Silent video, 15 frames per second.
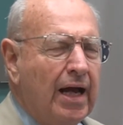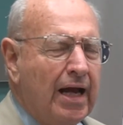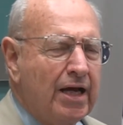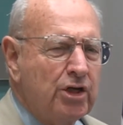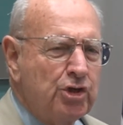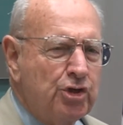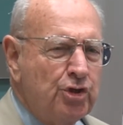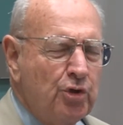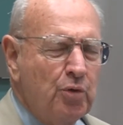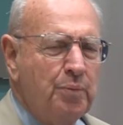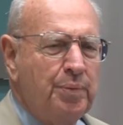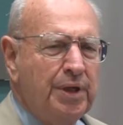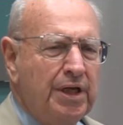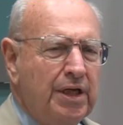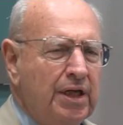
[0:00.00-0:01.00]
as you
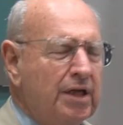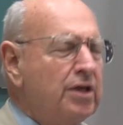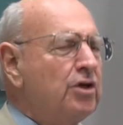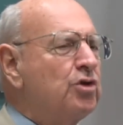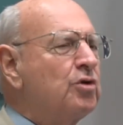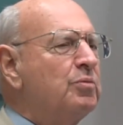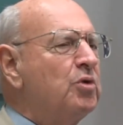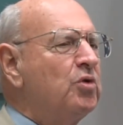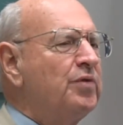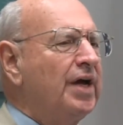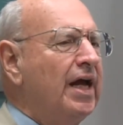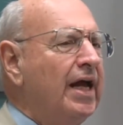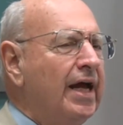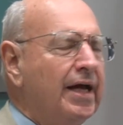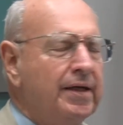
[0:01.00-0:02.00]
begin to move
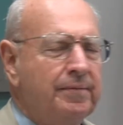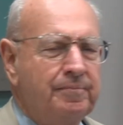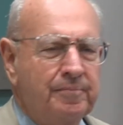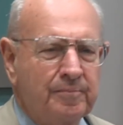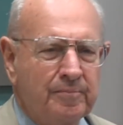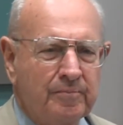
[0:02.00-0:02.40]
ahead,